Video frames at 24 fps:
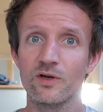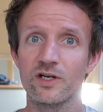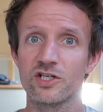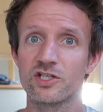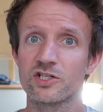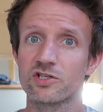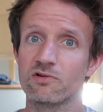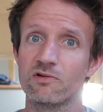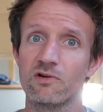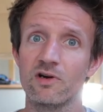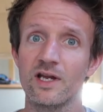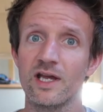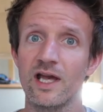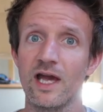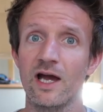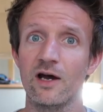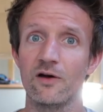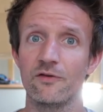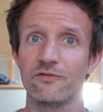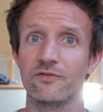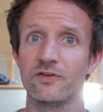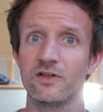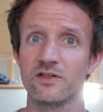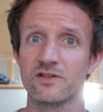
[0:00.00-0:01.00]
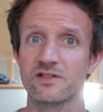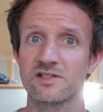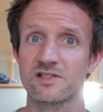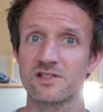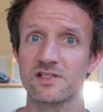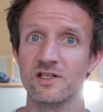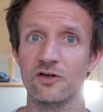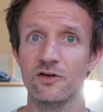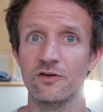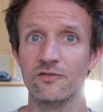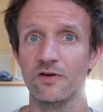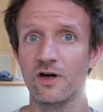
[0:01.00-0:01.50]
wanna try it out for
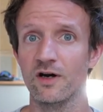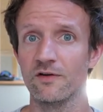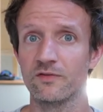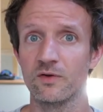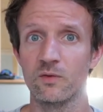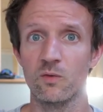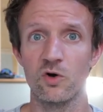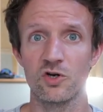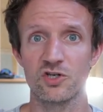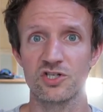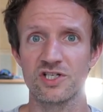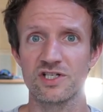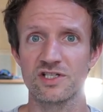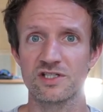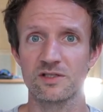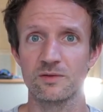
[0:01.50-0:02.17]
yourself after watching